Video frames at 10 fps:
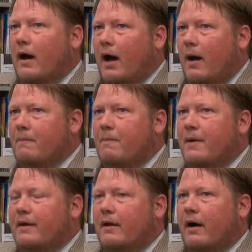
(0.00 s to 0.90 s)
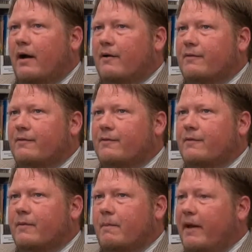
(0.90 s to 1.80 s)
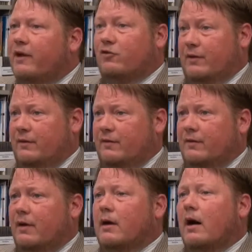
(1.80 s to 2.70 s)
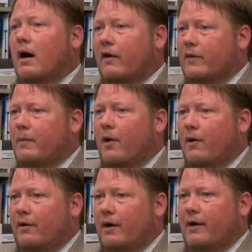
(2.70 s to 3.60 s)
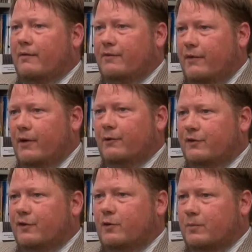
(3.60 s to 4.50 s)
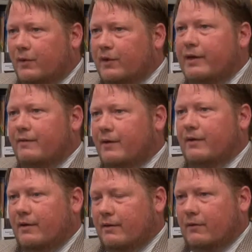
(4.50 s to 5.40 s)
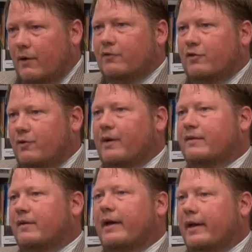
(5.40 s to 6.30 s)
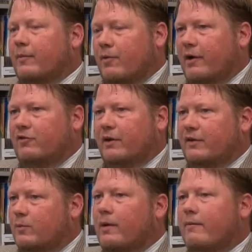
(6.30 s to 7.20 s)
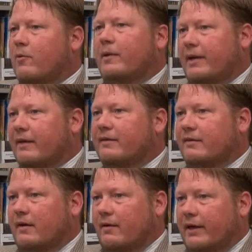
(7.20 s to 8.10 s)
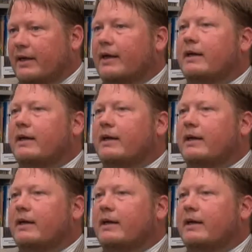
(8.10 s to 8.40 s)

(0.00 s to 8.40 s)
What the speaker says: a bit of patience on the part of those who believe in the larger transatlantic project is probably necessary